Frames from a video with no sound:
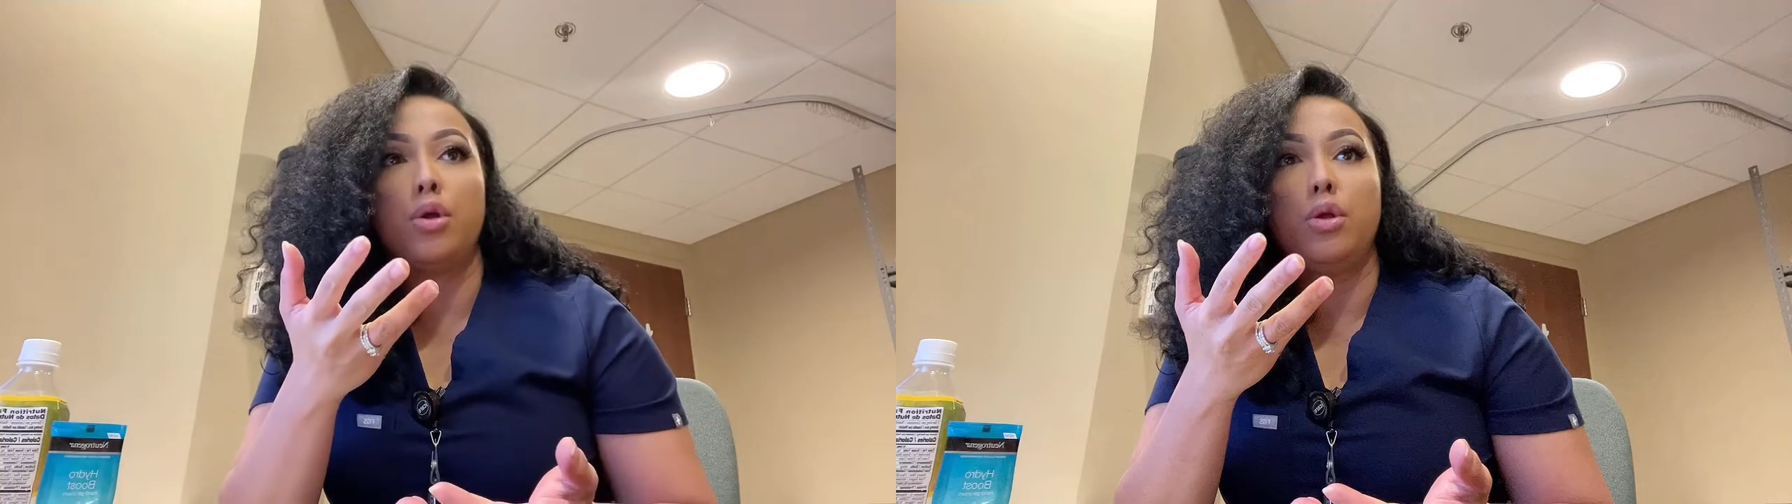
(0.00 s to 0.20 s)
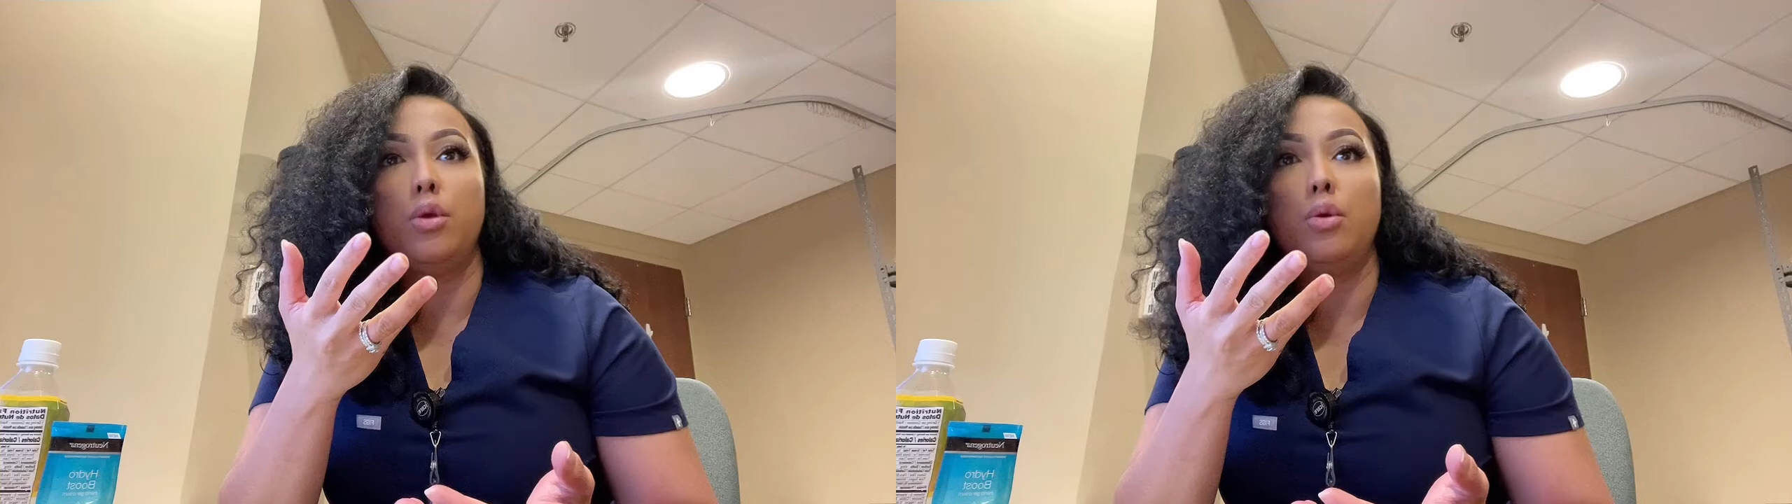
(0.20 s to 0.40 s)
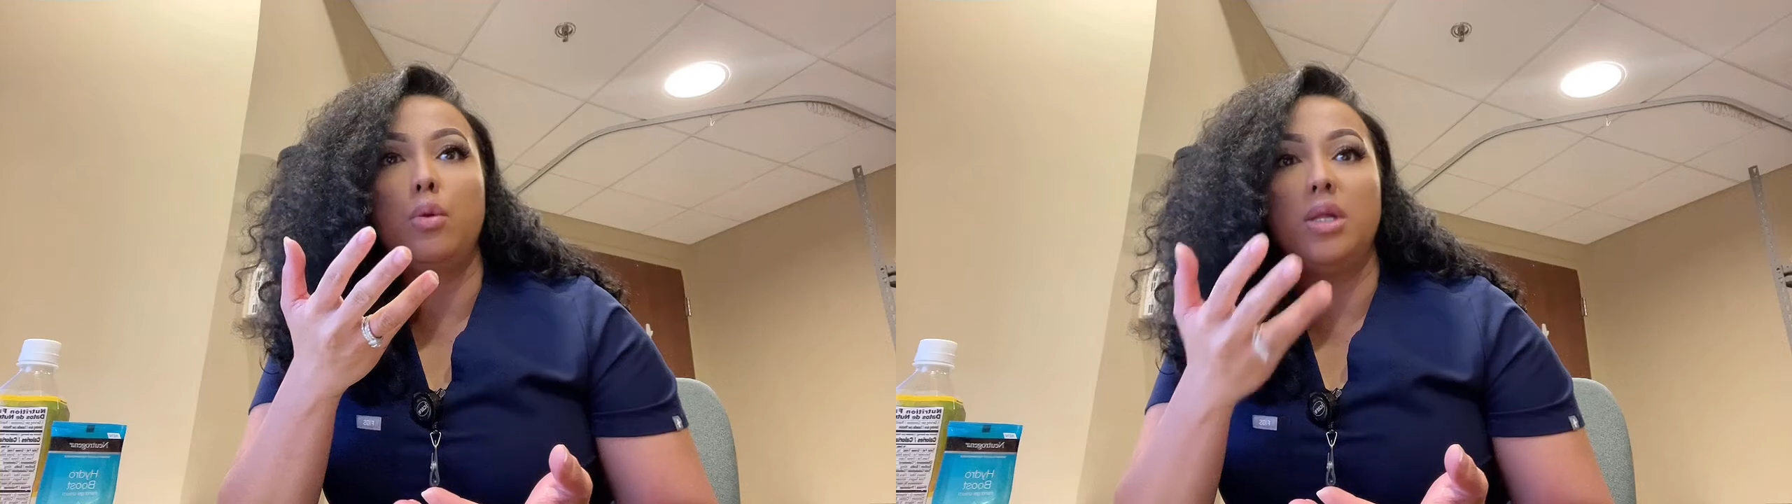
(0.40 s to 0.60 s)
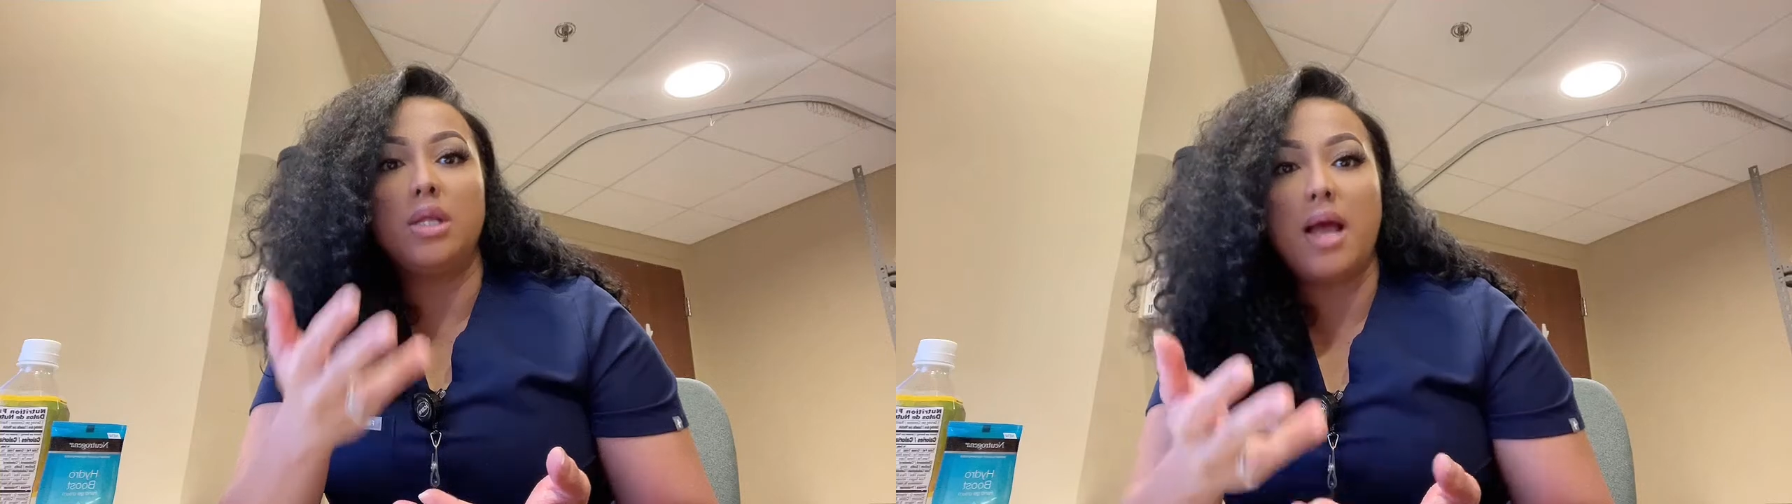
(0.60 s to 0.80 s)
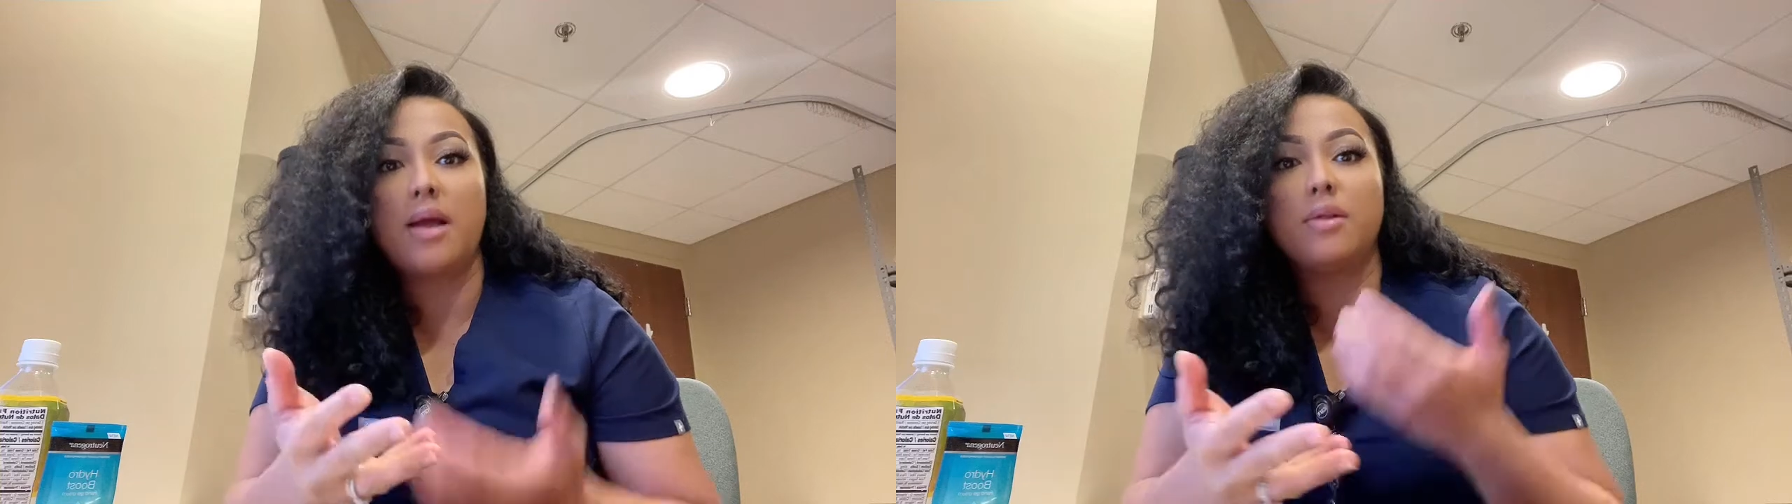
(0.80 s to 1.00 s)
you
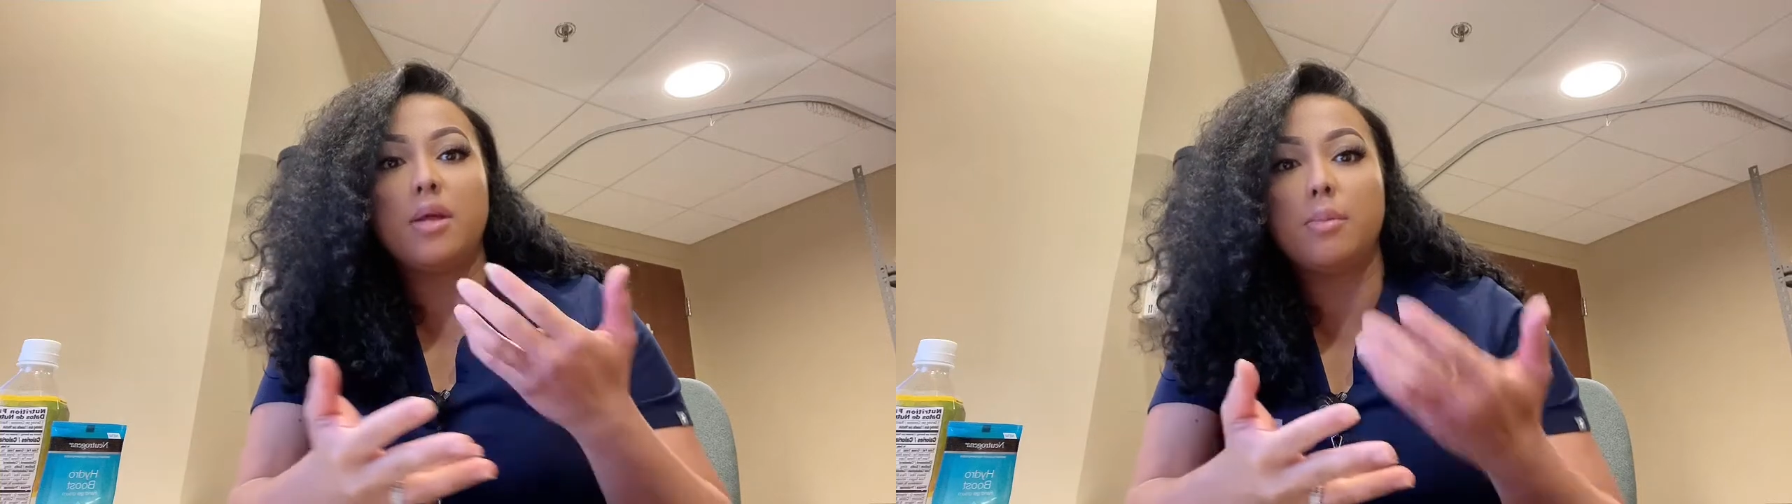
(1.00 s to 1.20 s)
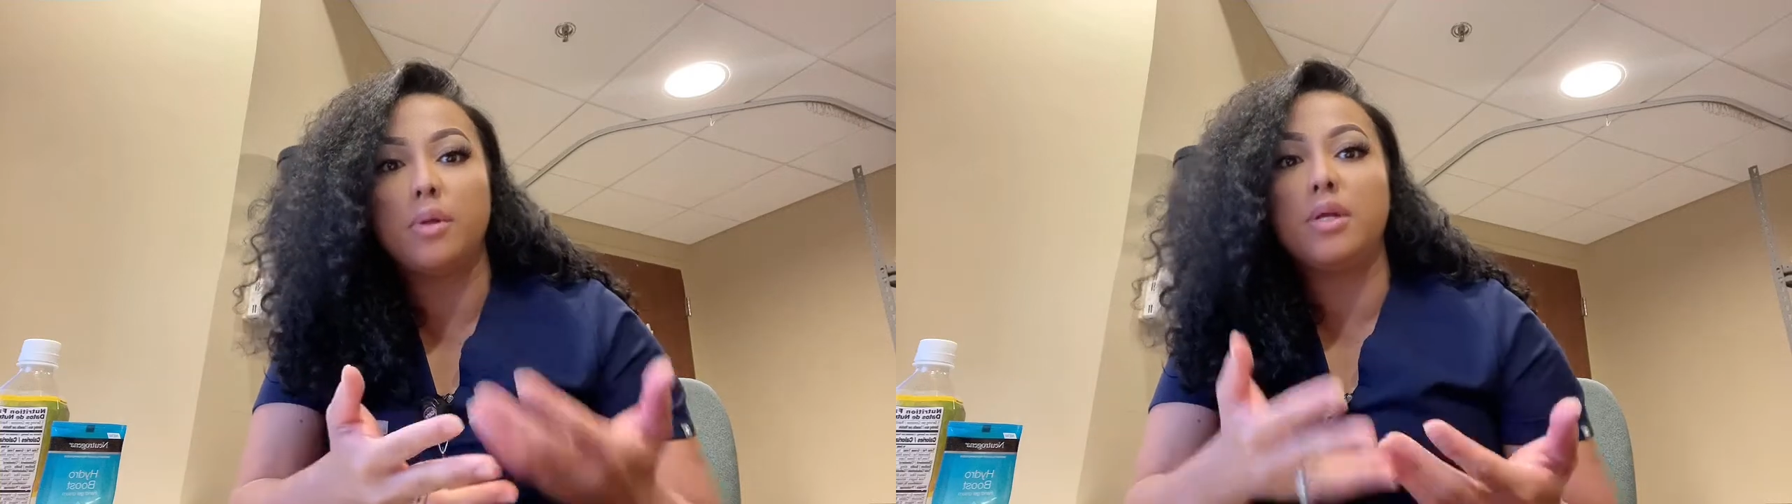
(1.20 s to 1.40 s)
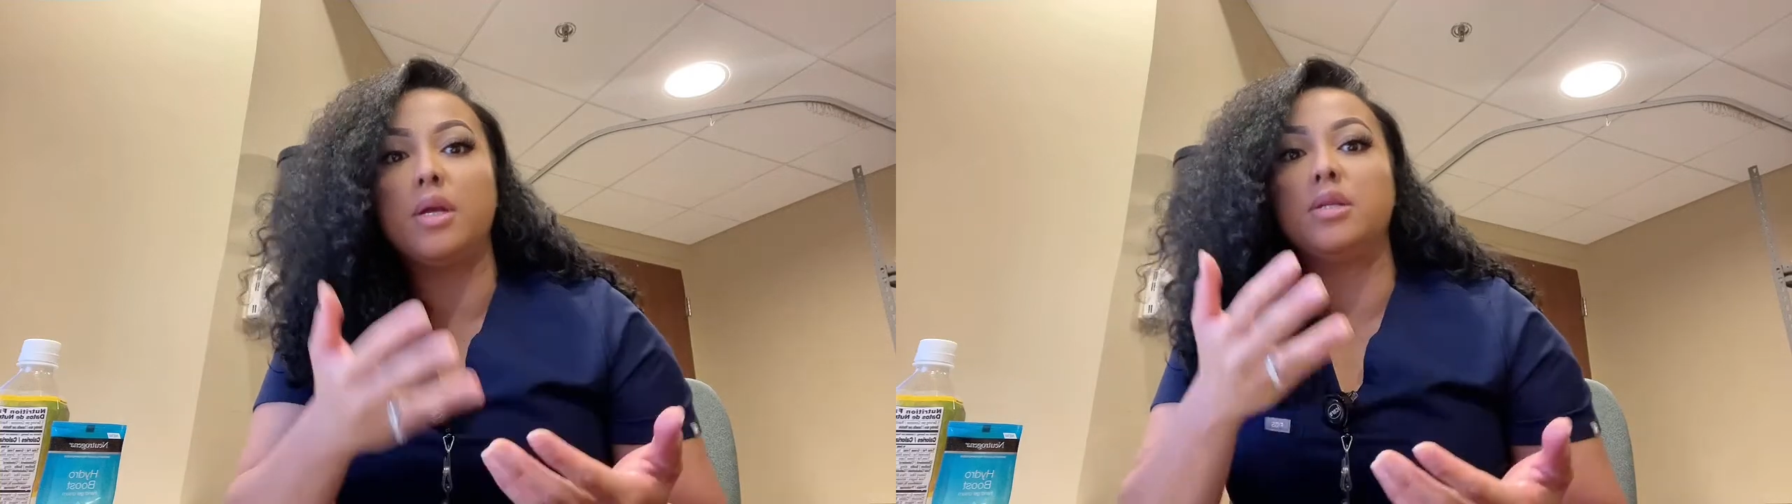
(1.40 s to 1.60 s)
lack the ability